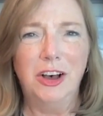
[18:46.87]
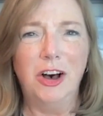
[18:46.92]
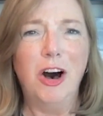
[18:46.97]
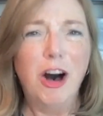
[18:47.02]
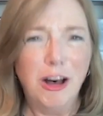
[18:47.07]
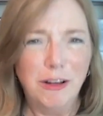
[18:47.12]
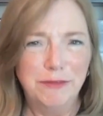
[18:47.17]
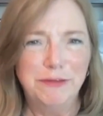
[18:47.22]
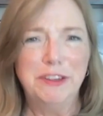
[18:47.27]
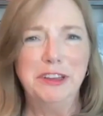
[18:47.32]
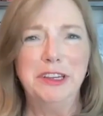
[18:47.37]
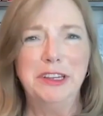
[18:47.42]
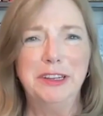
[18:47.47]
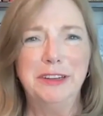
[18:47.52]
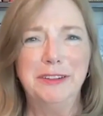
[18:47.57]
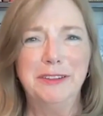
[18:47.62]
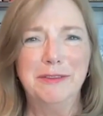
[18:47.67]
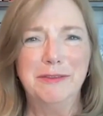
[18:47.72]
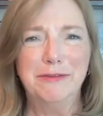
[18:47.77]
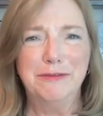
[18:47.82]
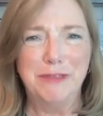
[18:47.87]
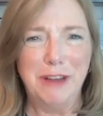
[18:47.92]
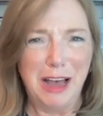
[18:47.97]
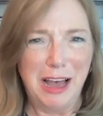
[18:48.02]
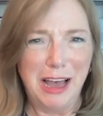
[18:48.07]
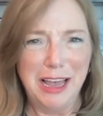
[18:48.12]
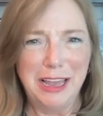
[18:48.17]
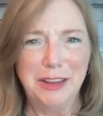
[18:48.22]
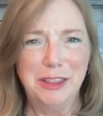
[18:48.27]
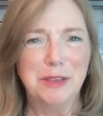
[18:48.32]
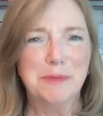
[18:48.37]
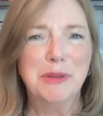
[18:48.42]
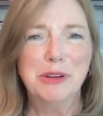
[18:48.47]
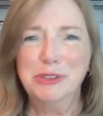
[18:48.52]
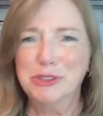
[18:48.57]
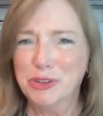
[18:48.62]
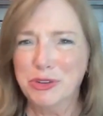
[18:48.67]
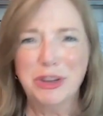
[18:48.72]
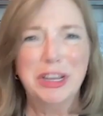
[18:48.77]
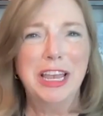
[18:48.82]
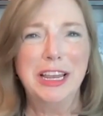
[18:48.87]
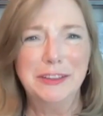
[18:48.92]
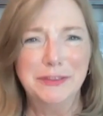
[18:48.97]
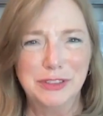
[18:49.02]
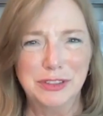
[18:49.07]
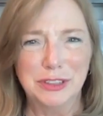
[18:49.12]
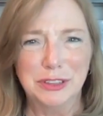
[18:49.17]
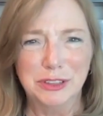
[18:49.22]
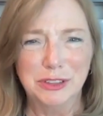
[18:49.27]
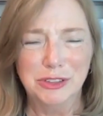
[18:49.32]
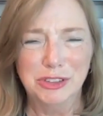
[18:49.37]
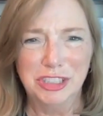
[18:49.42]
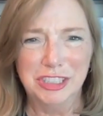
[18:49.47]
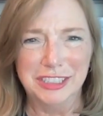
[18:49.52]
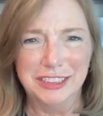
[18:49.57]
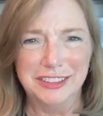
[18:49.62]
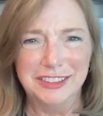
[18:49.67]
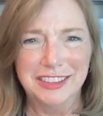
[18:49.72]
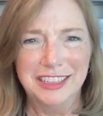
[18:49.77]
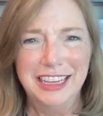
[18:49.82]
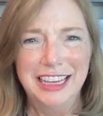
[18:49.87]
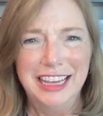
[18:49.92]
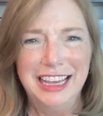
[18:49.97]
often find the most creative solutions.